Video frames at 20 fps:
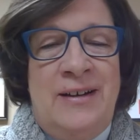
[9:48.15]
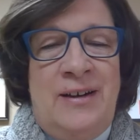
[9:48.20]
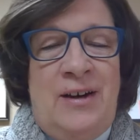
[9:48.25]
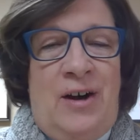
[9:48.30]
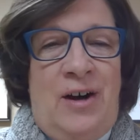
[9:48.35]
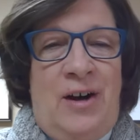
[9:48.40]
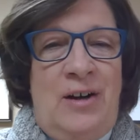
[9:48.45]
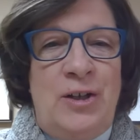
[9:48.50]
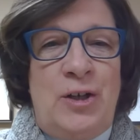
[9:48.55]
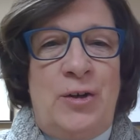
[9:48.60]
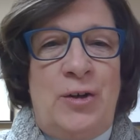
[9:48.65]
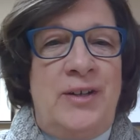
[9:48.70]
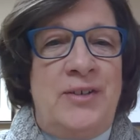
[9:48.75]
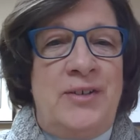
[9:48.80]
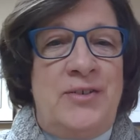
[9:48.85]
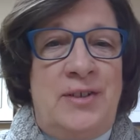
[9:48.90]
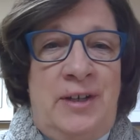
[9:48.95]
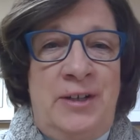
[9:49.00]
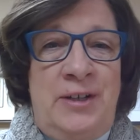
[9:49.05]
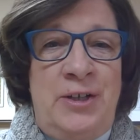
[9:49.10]
all across
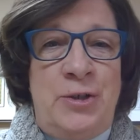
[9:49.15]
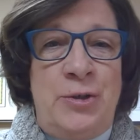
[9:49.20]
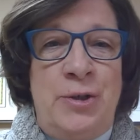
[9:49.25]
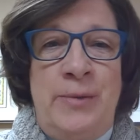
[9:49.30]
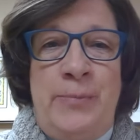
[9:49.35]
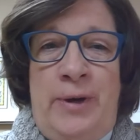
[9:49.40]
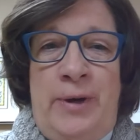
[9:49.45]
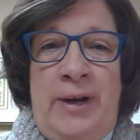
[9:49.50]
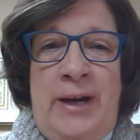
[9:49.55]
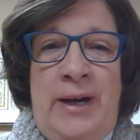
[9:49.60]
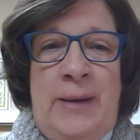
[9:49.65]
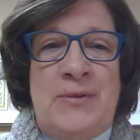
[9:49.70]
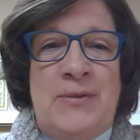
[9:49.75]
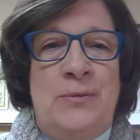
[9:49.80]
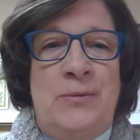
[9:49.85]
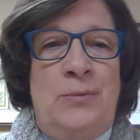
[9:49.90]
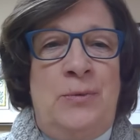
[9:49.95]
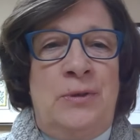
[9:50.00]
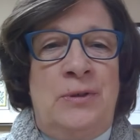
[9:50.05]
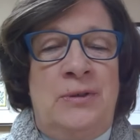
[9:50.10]
the country and perhaps the
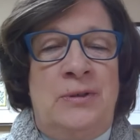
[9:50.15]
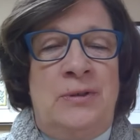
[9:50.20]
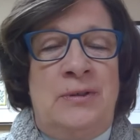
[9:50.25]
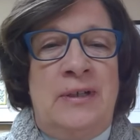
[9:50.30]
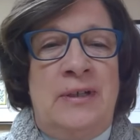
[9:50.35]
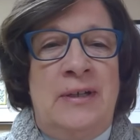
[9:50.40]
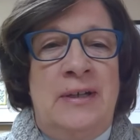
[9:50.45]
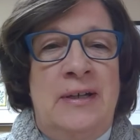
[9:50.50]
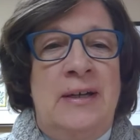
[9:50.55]
world.